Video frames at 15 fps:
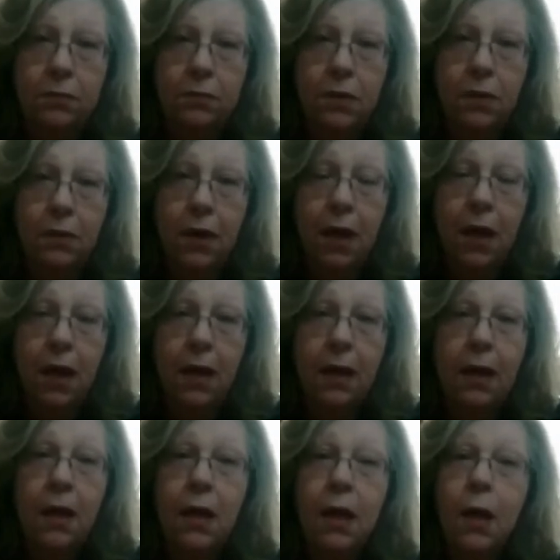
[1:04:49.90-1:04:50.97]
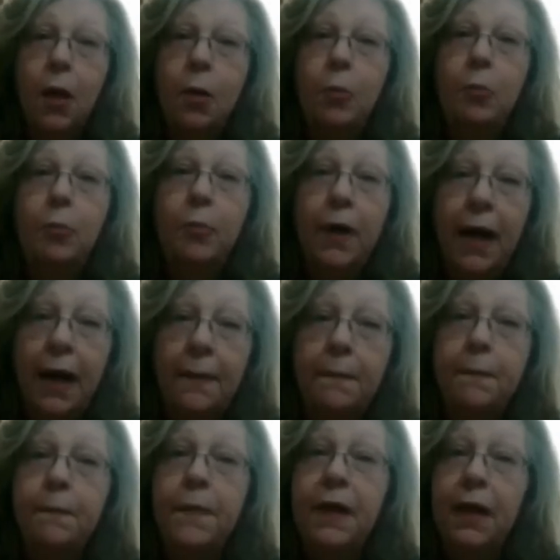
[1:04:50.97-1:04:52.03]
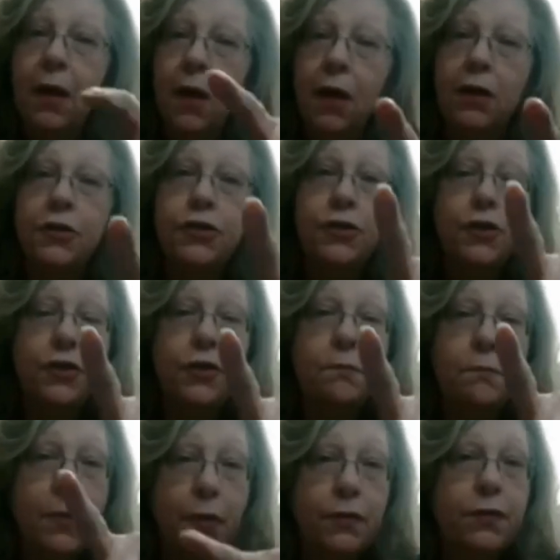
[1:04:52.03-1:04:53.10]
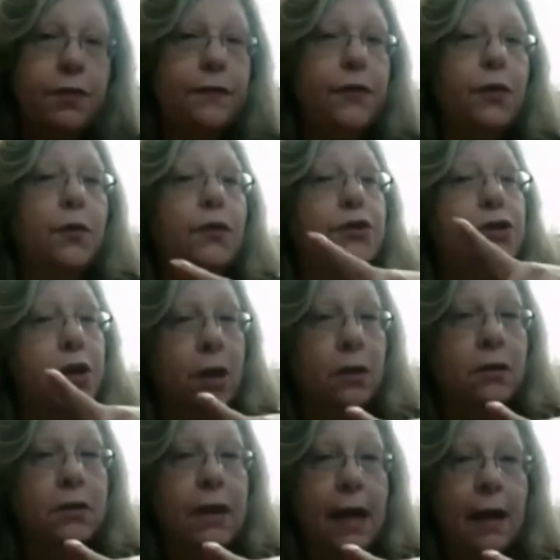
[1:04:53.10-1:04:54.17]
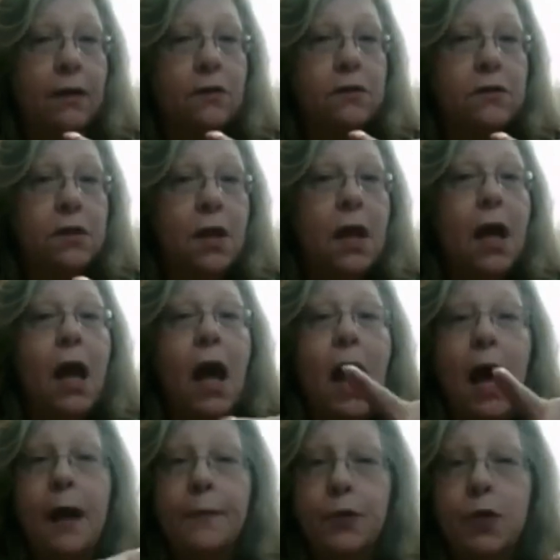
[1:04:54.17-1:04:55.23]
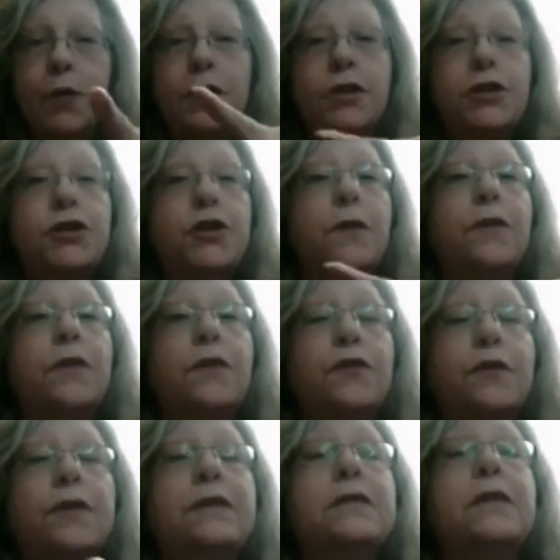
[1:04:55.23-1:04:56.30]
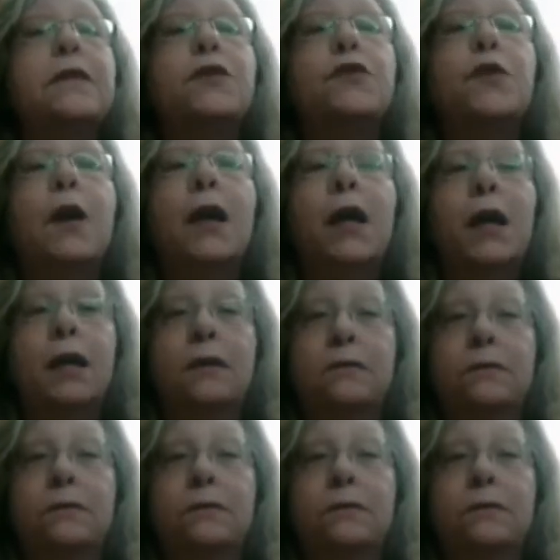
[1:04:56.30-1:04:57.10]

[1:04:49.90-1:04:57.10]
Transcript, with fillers: Okay? But because most of you are shuttle tatters, I'm going to show you the tricks of the trade.